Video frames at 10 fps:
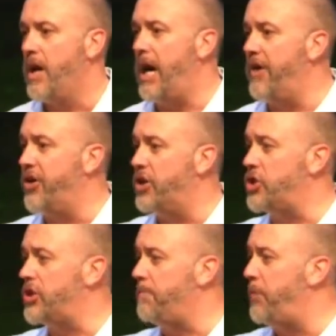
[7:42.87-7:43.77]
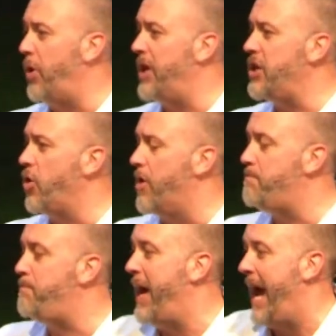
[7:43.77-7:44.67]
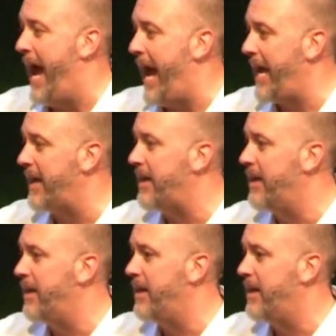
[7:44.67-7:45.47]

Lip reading: others to put your bag,